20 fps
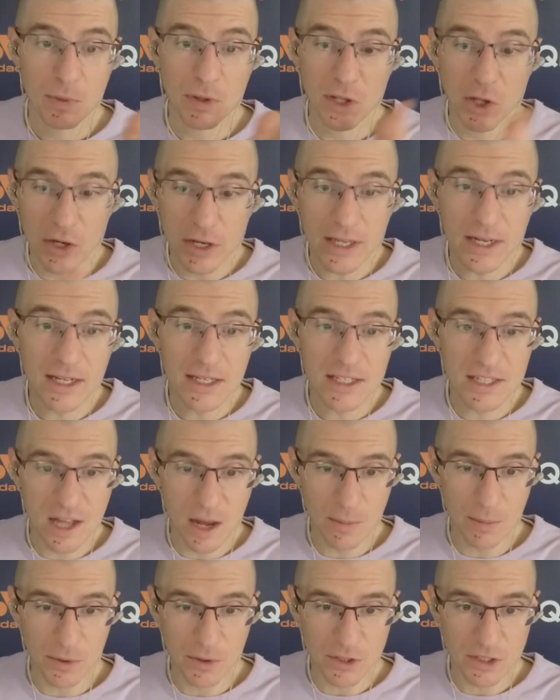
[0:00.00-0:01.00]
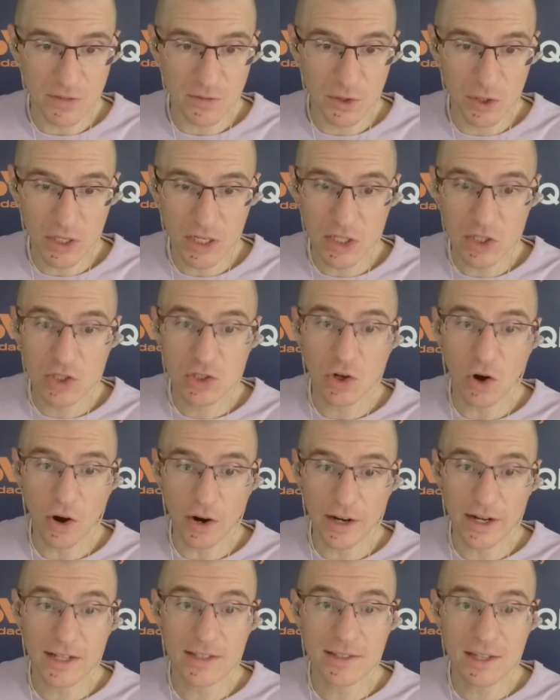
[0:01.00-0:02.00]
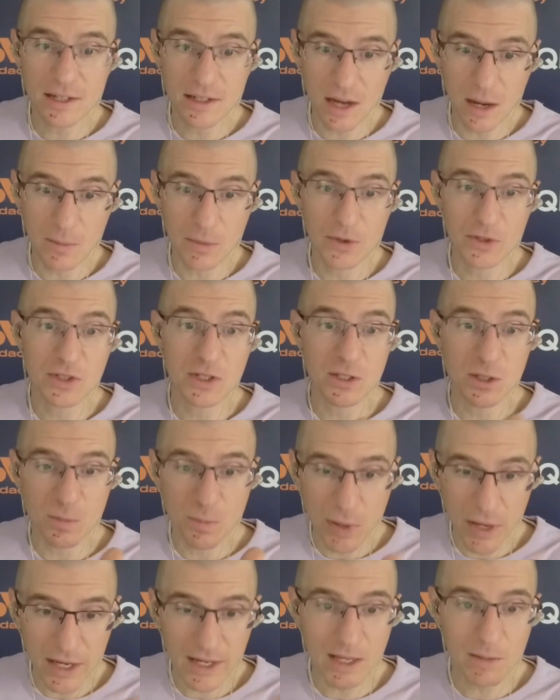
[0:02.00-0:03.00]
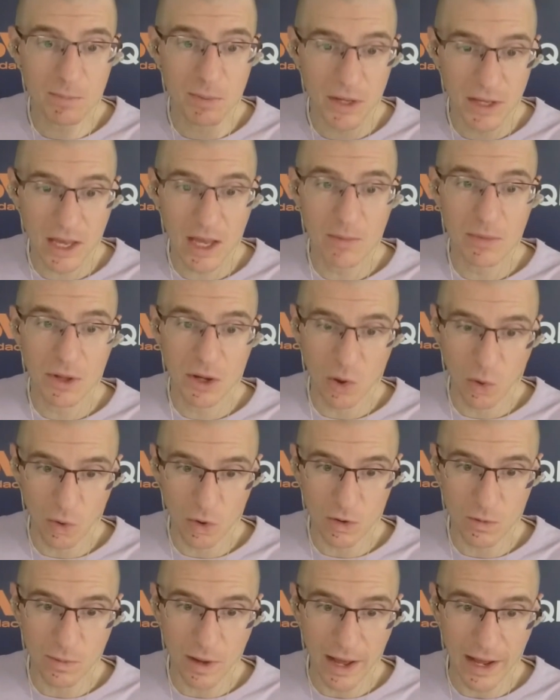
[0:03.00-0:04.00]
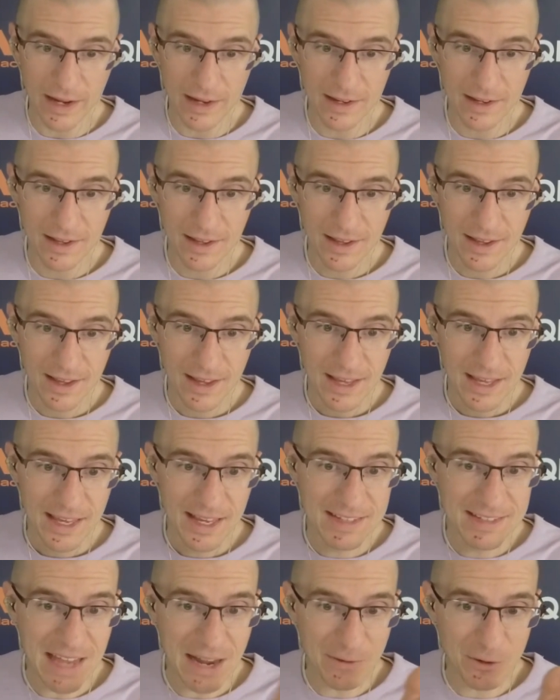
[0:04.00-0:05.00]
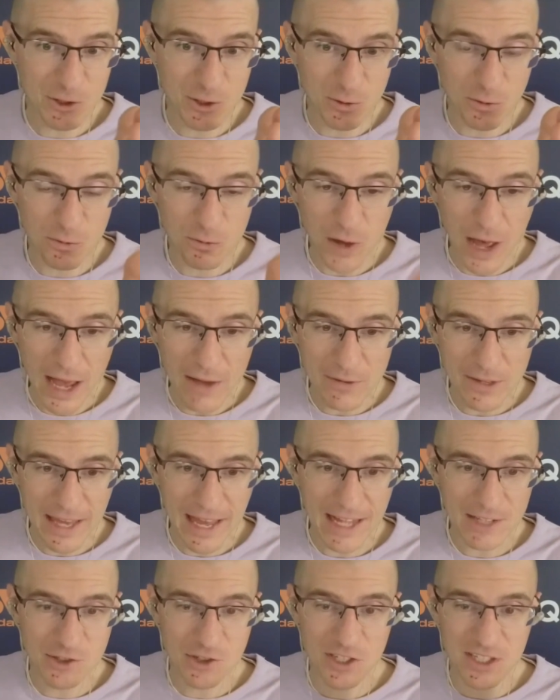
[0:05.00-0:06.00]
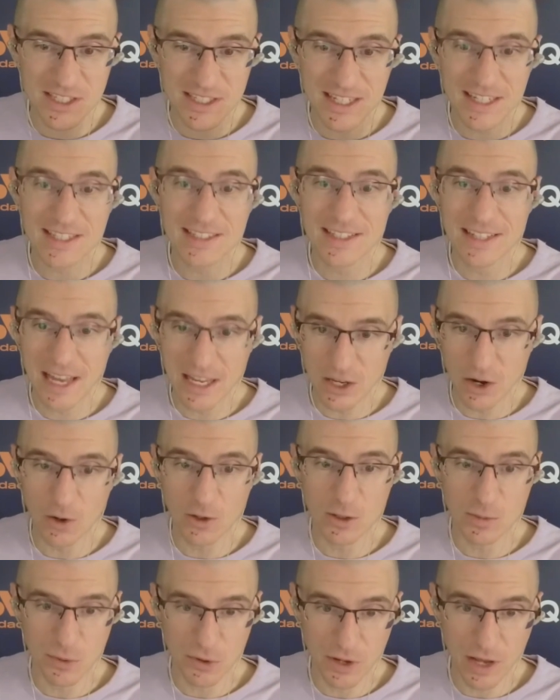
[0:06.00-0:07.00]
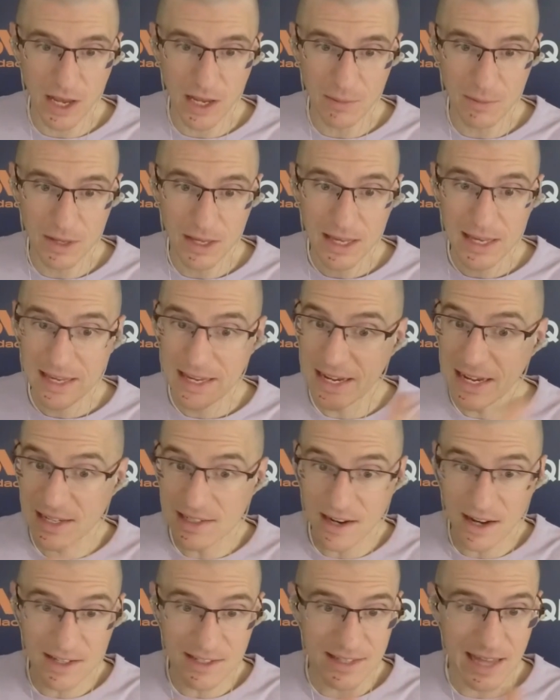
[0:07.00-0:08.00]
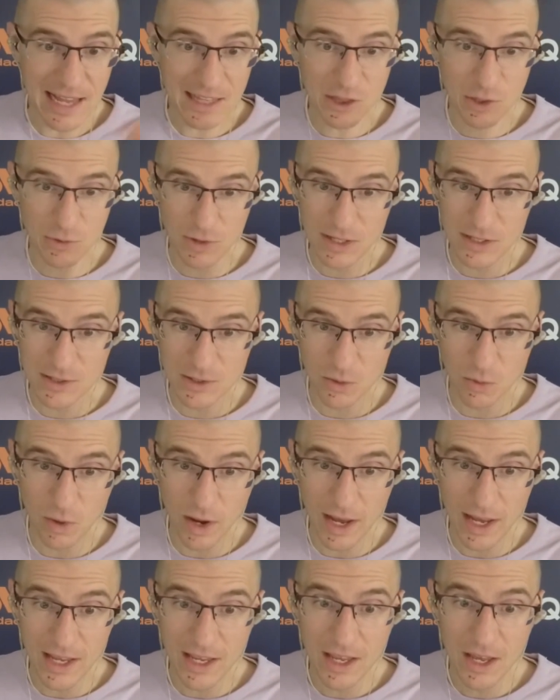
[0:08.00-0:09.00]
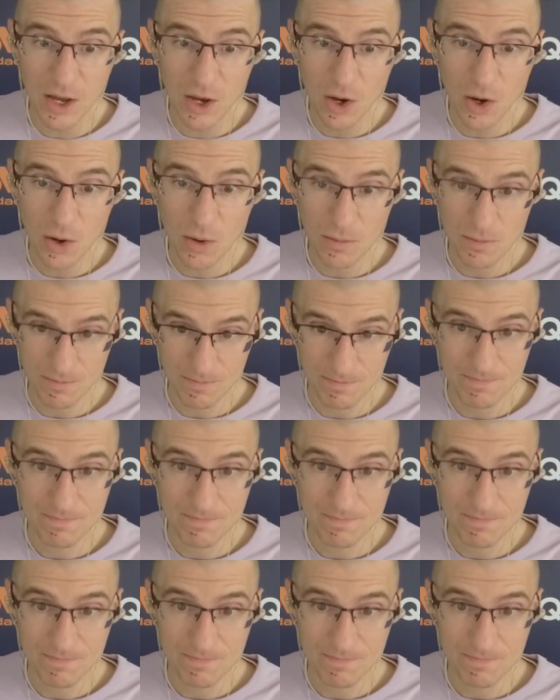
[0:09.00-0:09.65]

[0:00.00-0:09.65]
But look at his numbers. If you look at his targets and numbers since Pickett became the quarterback, he's averaging five catches, 68 yards per game he does that. Pickett to Pickens.